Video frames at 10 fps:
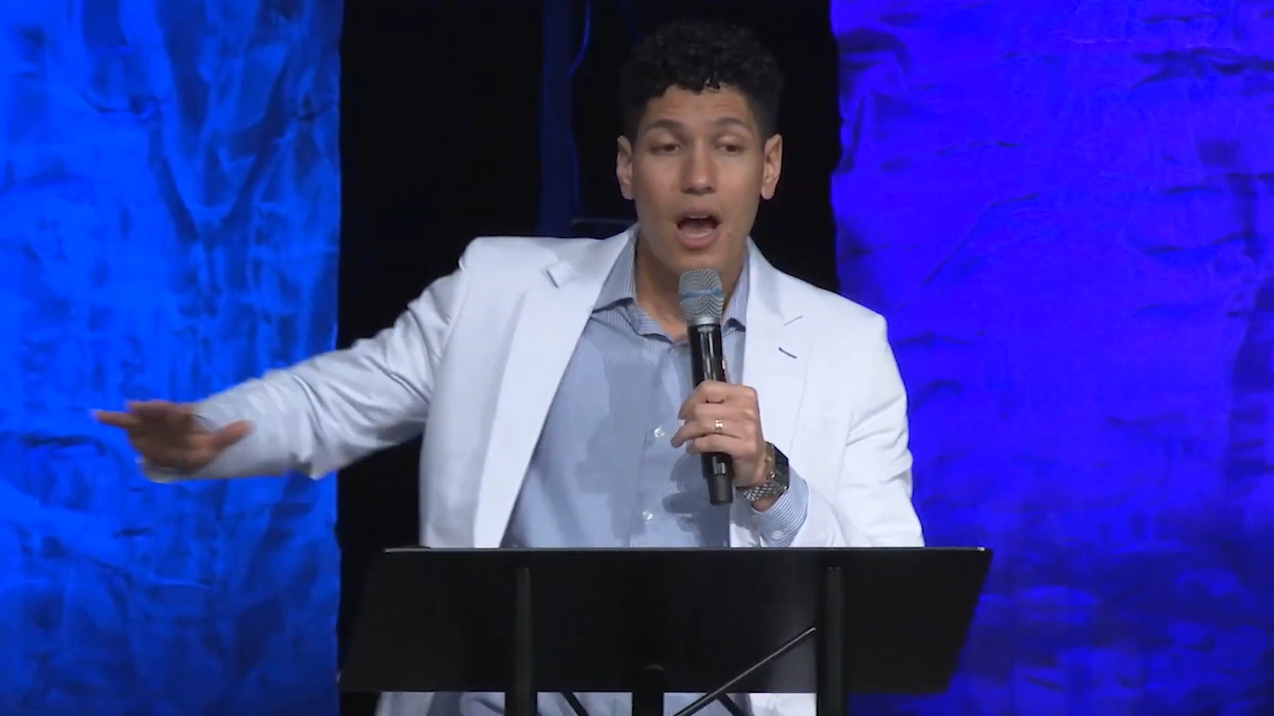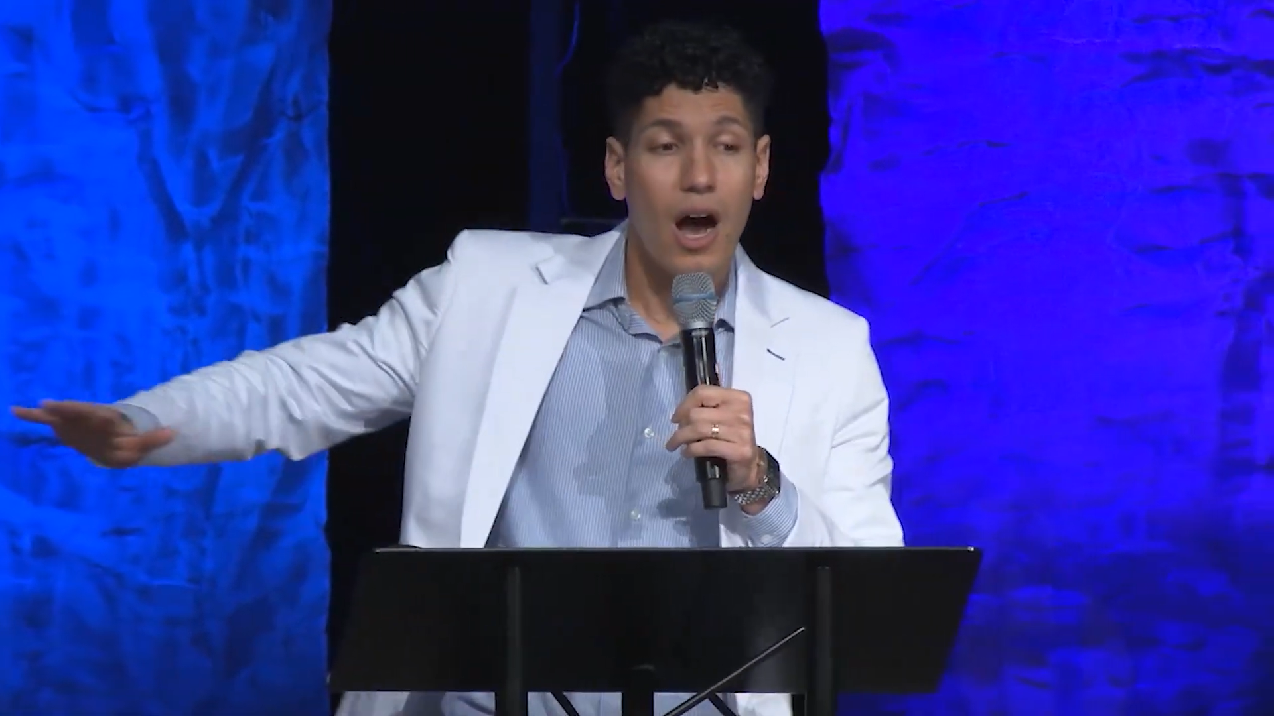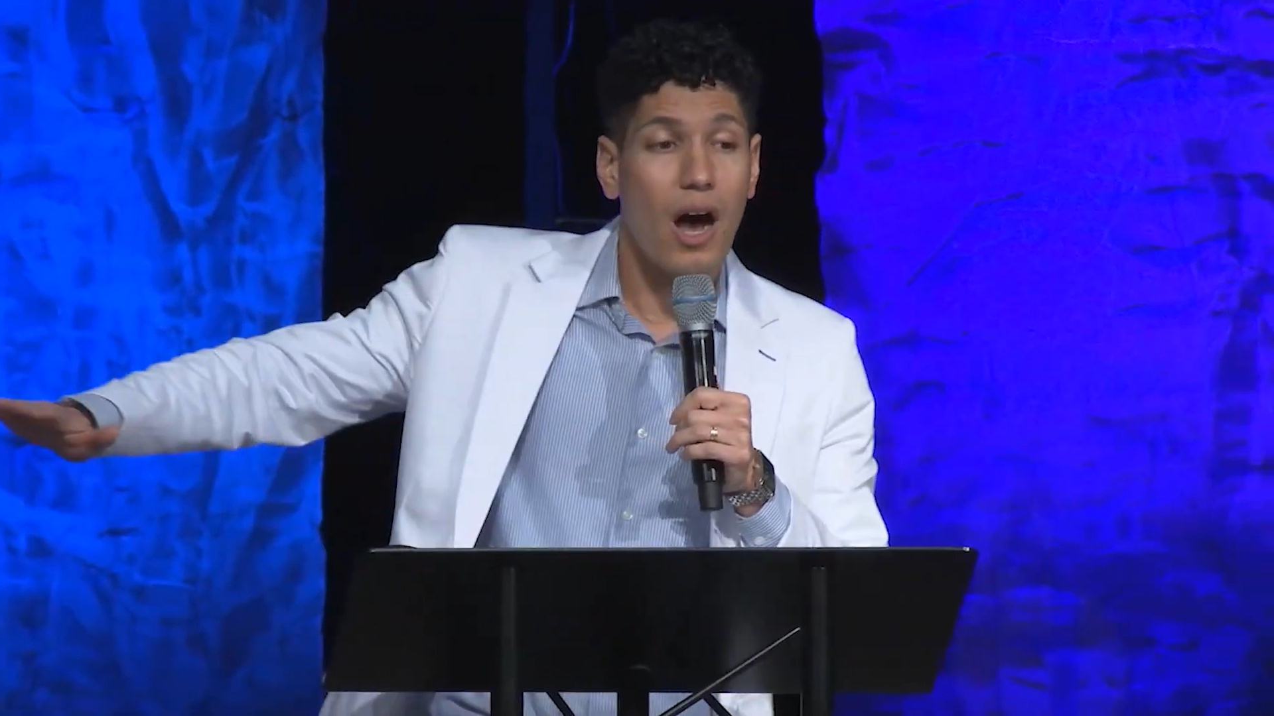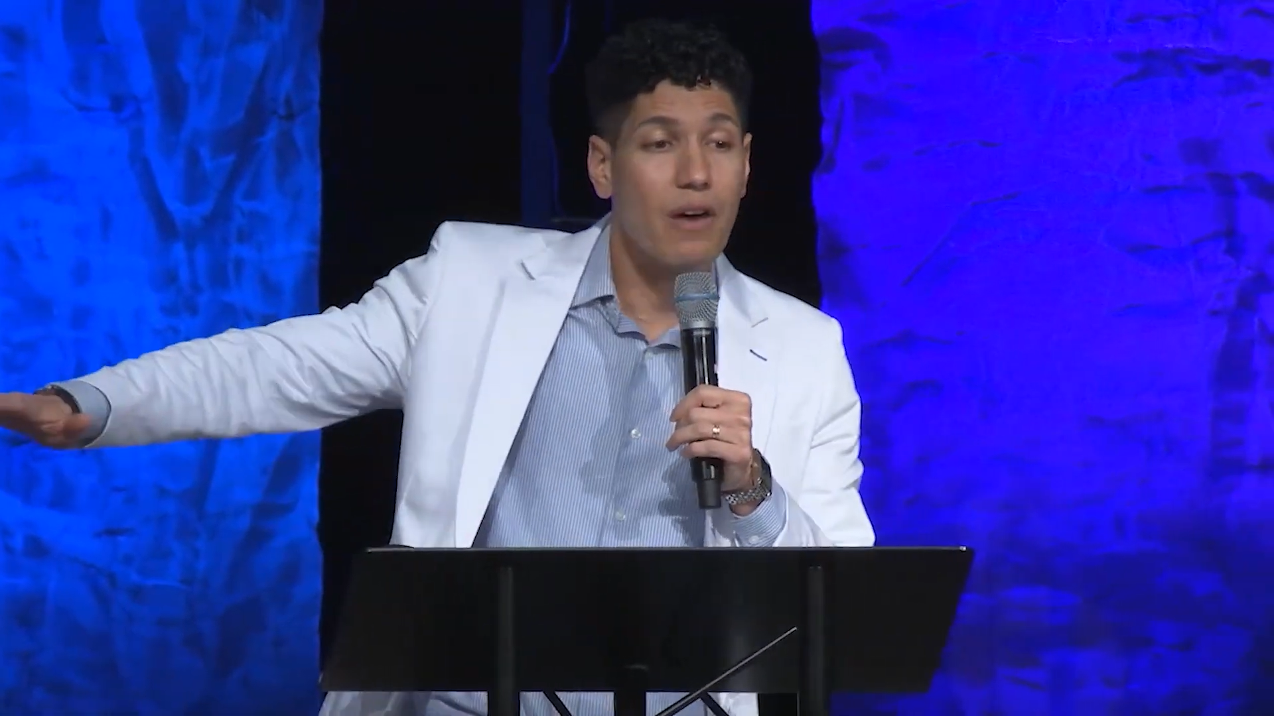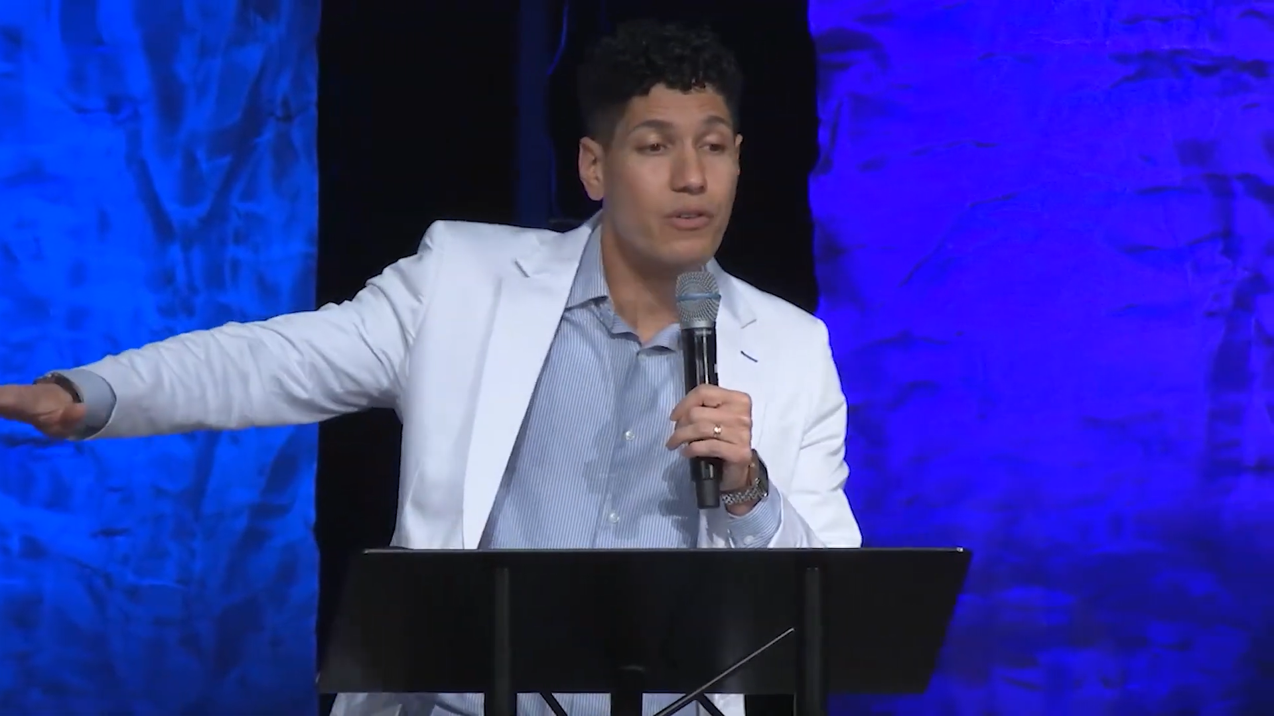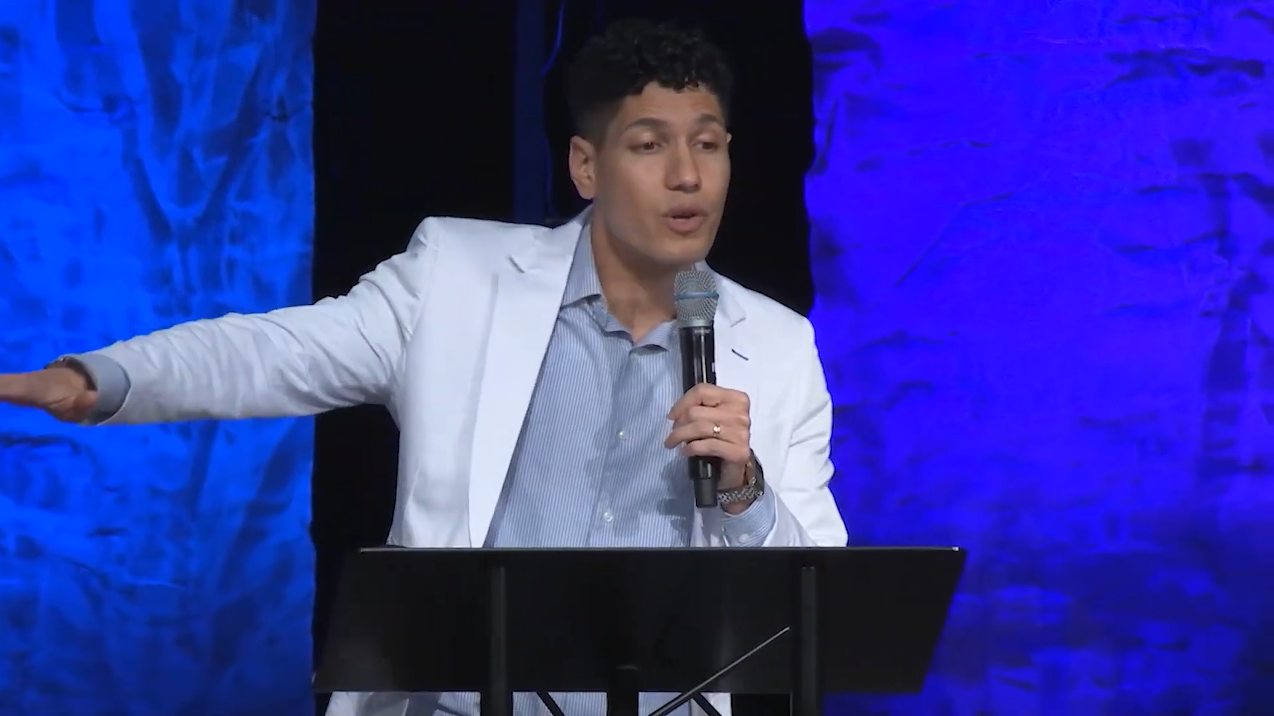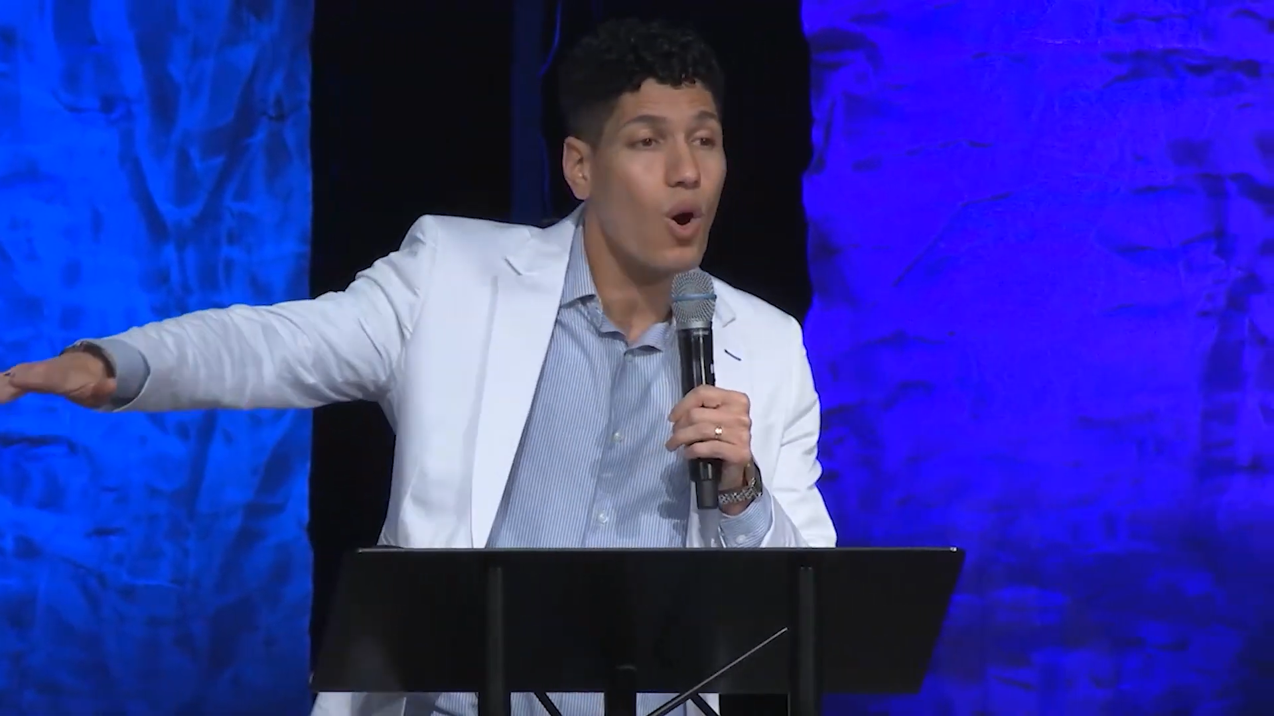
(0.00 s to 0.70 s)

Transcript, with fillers: hovered